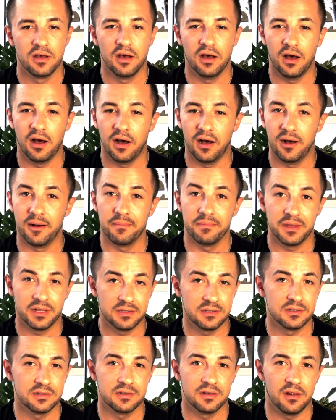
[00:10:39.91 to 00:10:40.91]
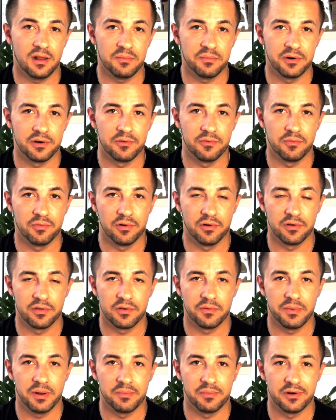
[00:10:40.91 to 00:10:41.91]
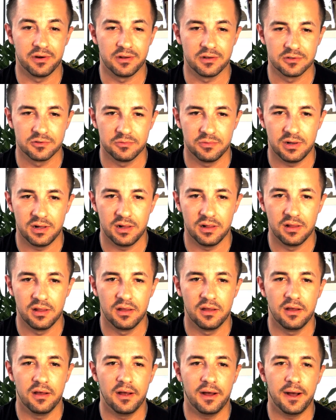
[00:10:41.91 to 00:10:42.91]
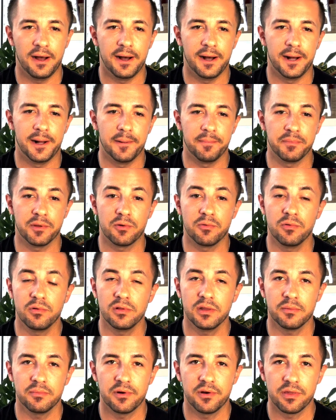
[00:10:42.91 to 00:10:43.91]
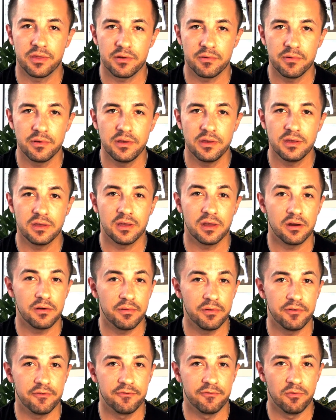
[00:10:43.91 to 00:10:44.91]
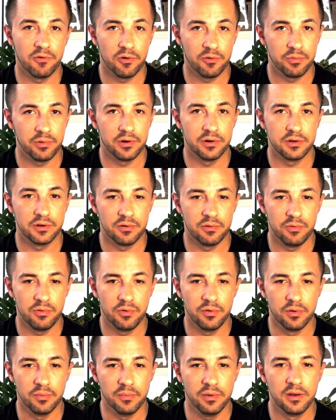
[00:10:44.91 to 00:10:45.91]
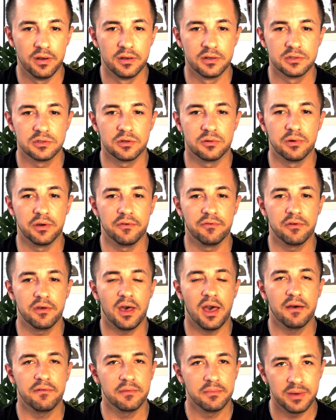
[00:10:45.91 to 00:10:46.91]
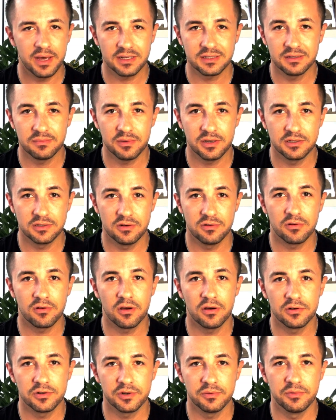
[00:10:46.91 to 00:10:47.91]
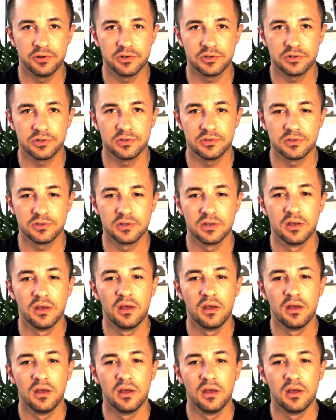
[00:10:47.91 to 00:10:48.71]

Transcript: Um, that's a number worth remembering as well. Um, rule number three, carry forward room. So if you haven't maximized your contributions